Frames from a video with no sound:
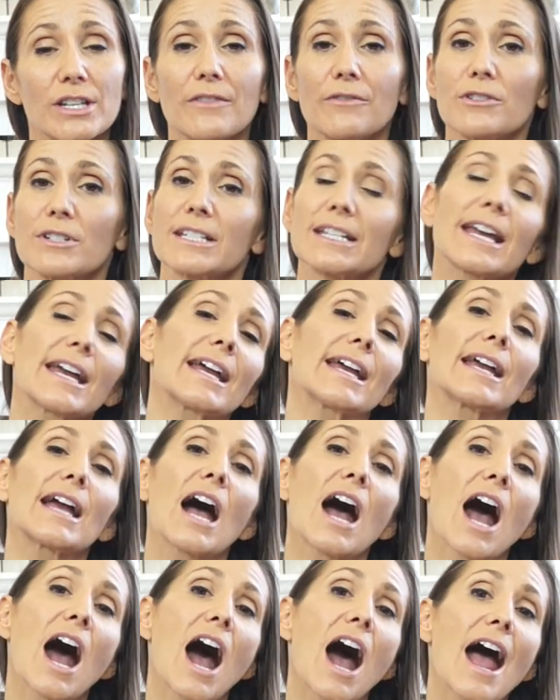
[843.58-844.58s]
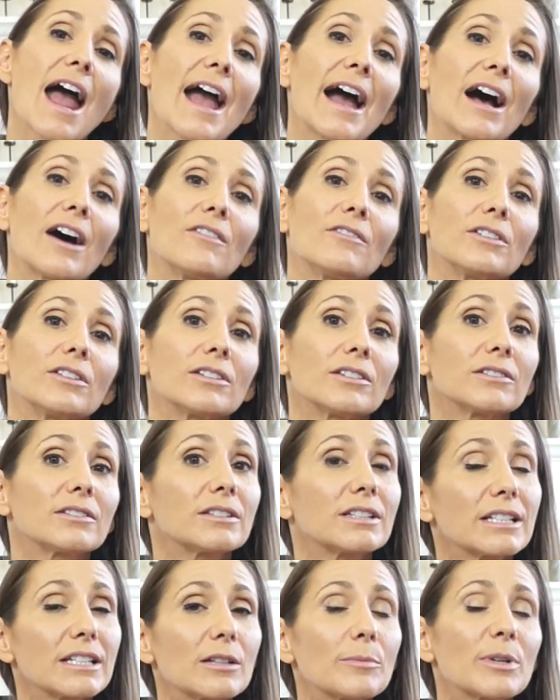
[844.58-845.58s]
every day, I have a
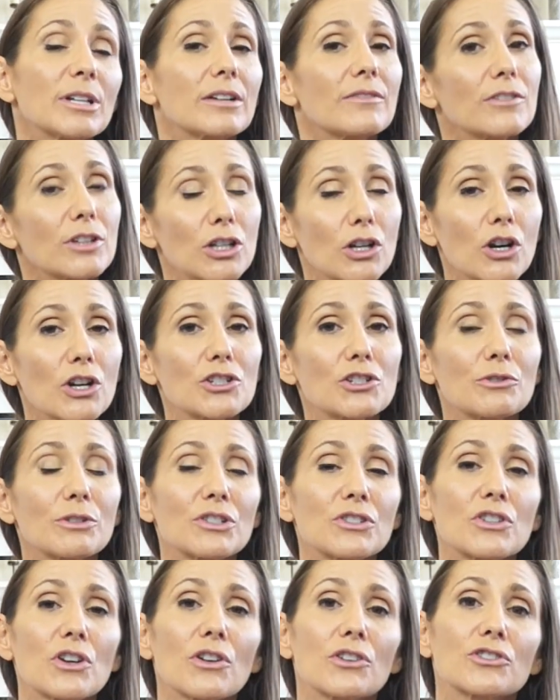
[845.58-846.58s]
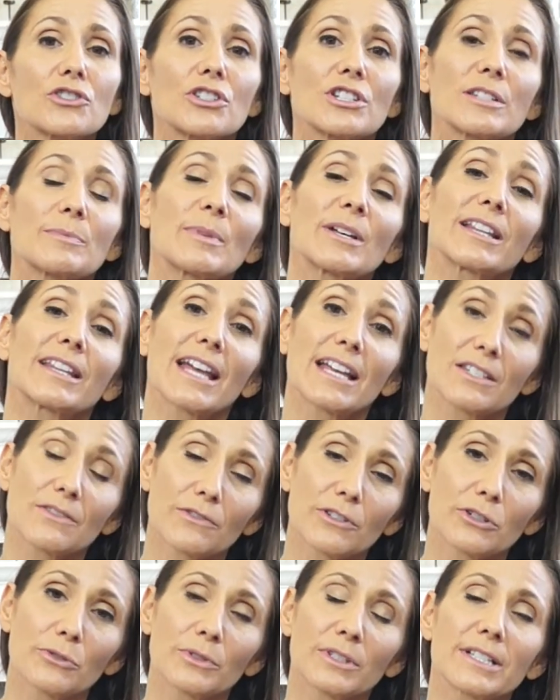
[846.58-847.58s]
little bit of a larger indulgence, but less
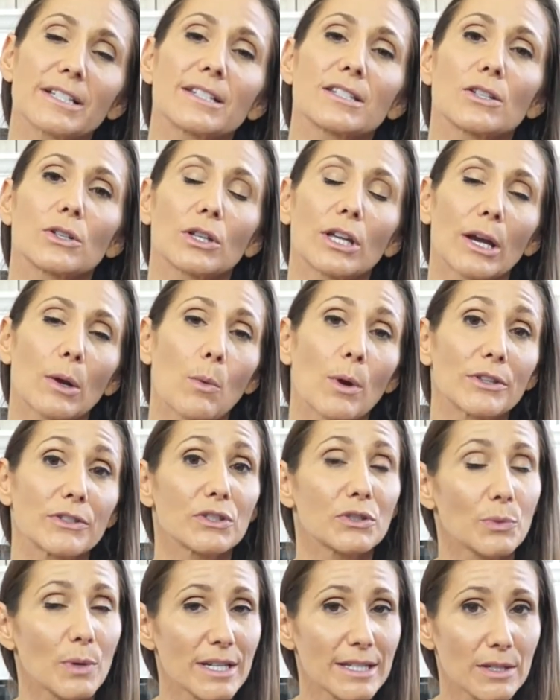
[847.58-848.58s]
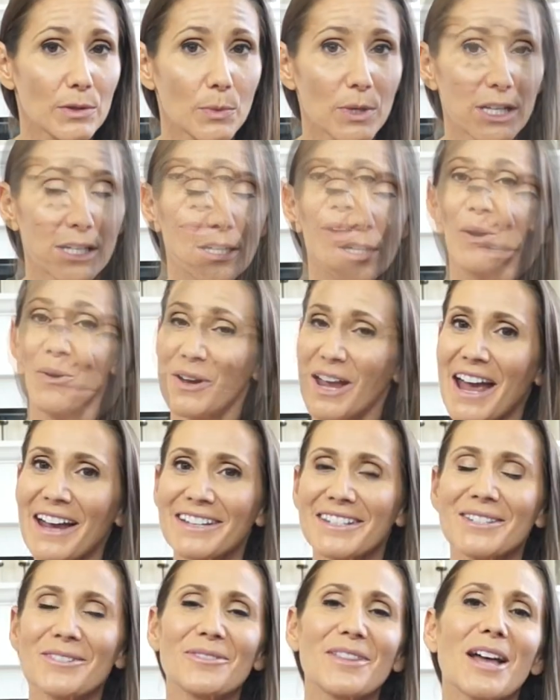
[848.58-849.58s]
frequently, so like once or twice a week. Okay,
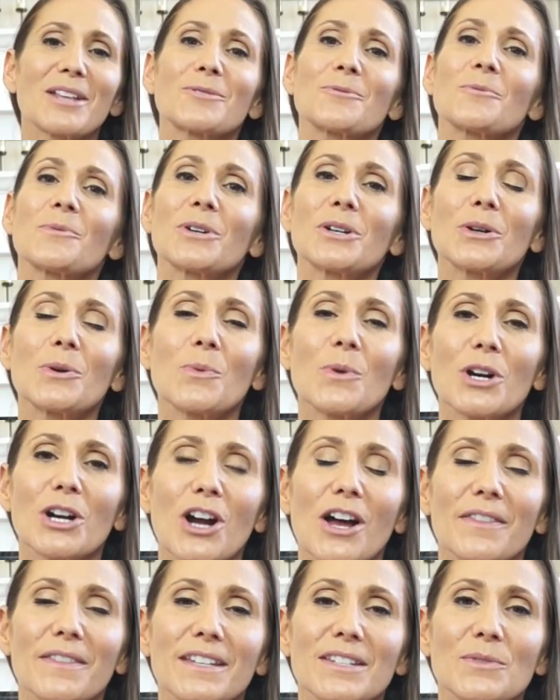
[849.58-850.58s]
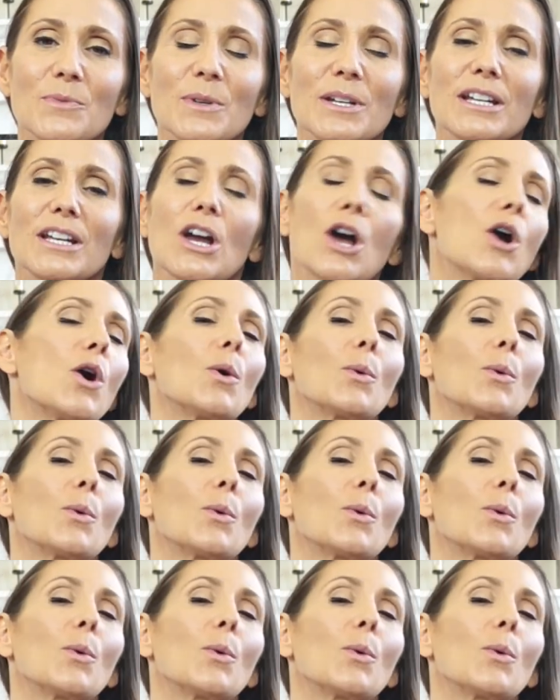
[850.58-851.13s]
so that's what we're gonna work on this week.